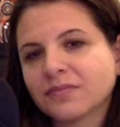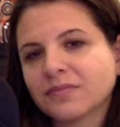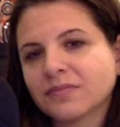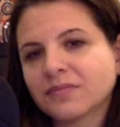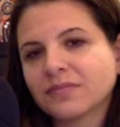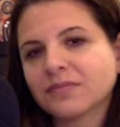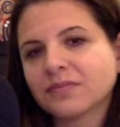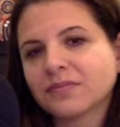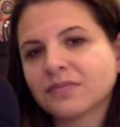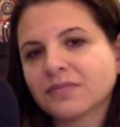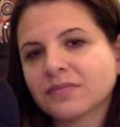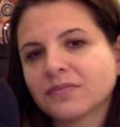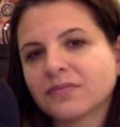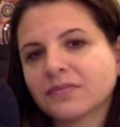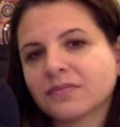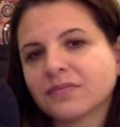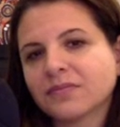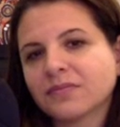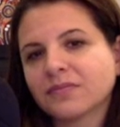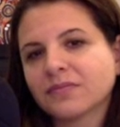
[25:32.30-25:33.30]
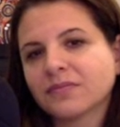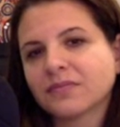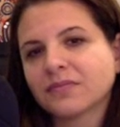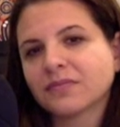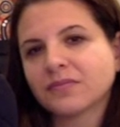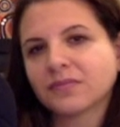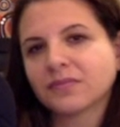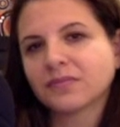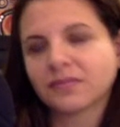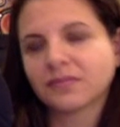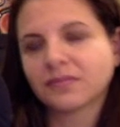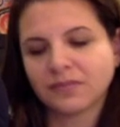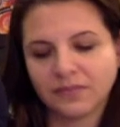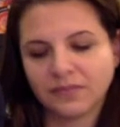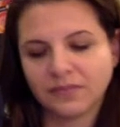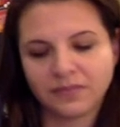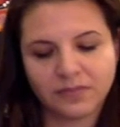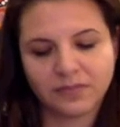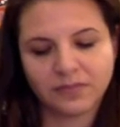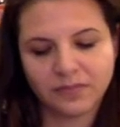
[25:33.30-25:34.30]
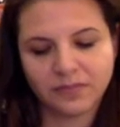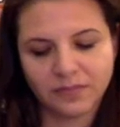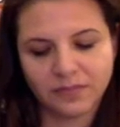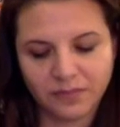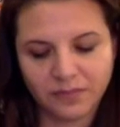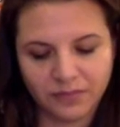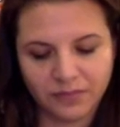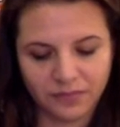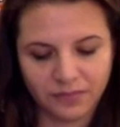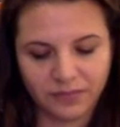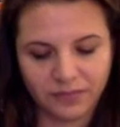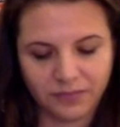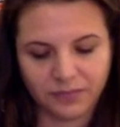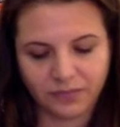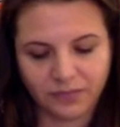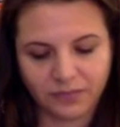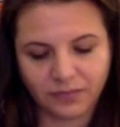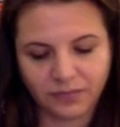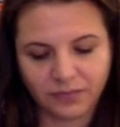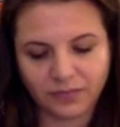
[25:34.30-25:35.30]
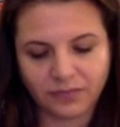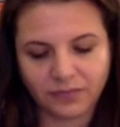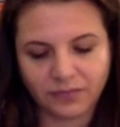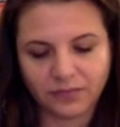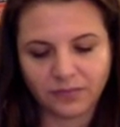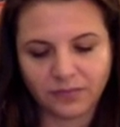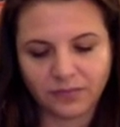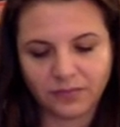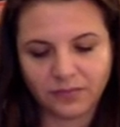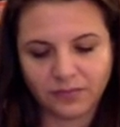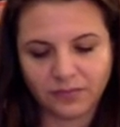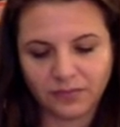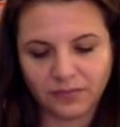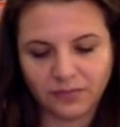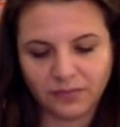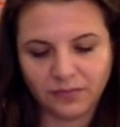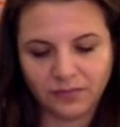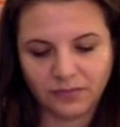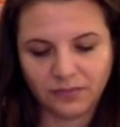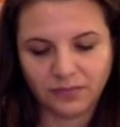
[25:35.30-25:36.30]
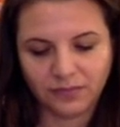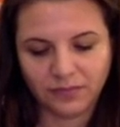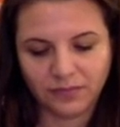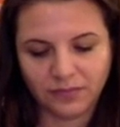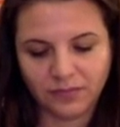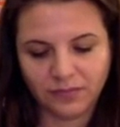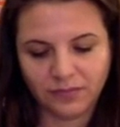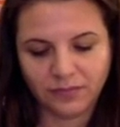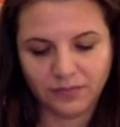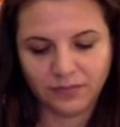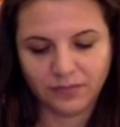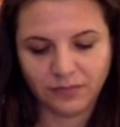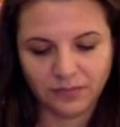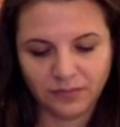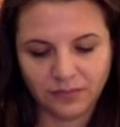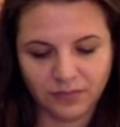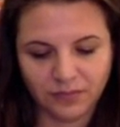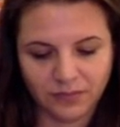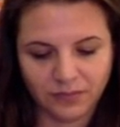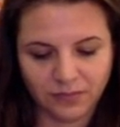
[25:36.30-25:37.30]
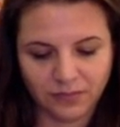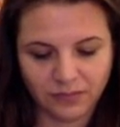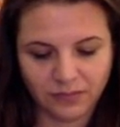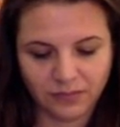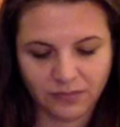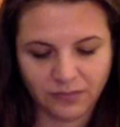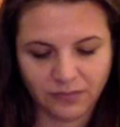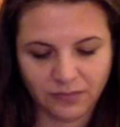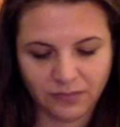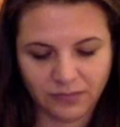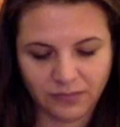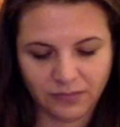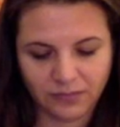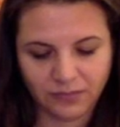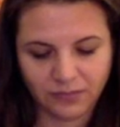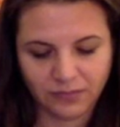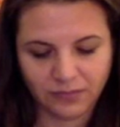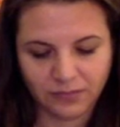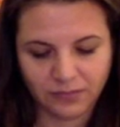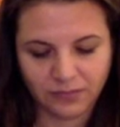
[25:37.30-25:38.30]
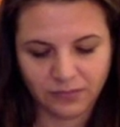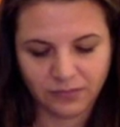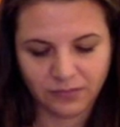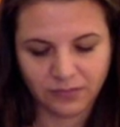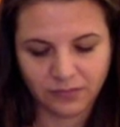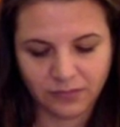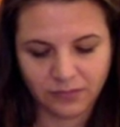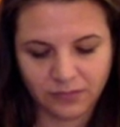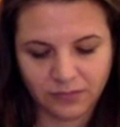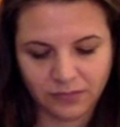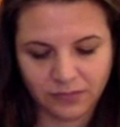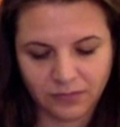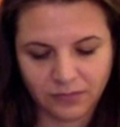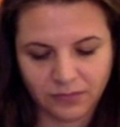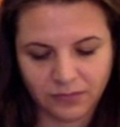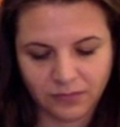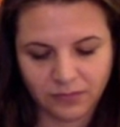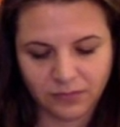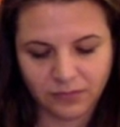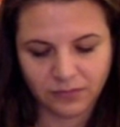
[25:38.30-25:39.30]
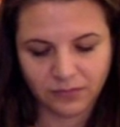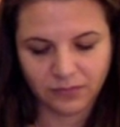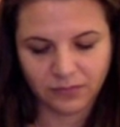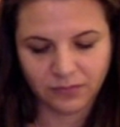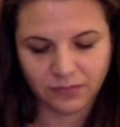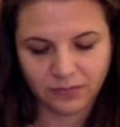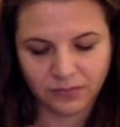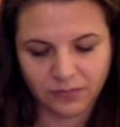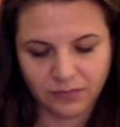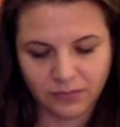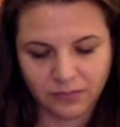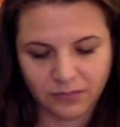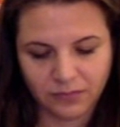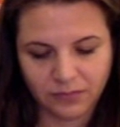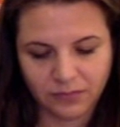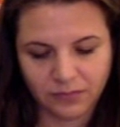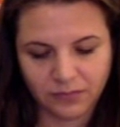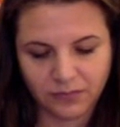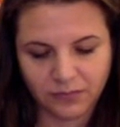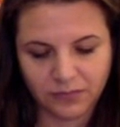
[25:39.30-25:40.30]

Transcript: This person isn't speaking.